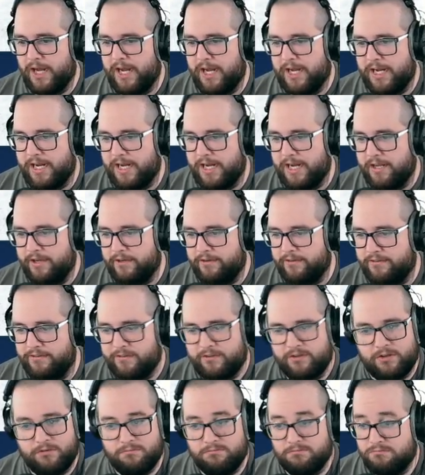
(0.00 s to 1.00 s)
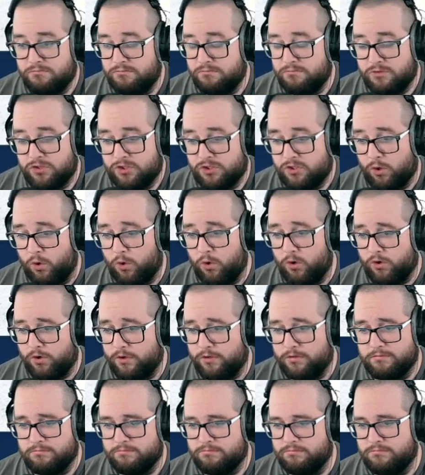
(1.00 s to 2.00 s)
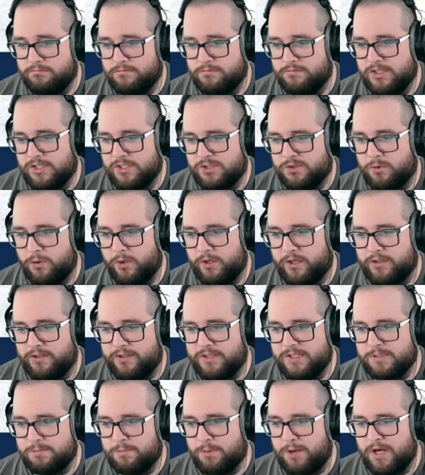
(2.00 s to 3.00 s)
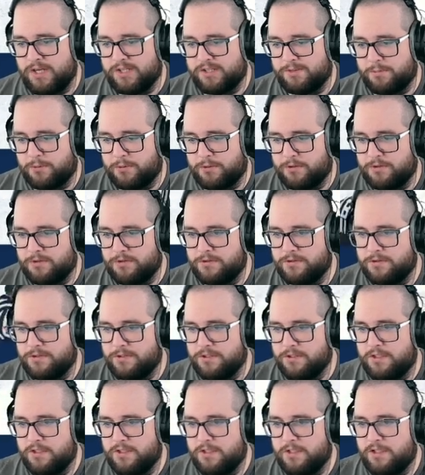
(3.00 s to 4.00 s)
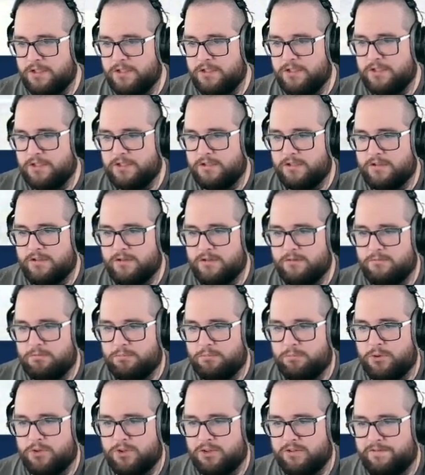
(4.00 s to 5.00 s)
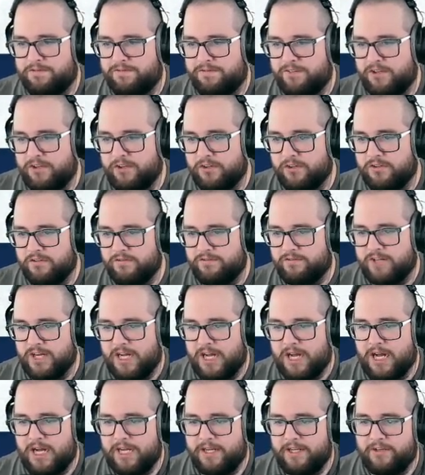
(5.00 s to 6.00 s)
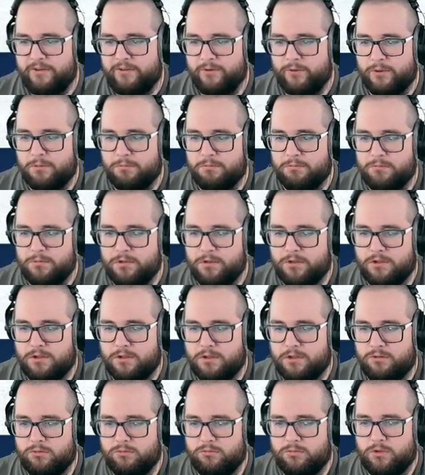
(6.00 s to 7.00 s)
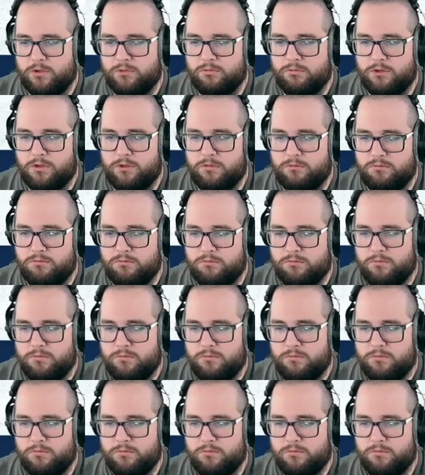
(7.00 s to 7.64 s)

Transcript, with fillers: and score as quickly as possible. Put the fear of God into them. Oh, oh, oh.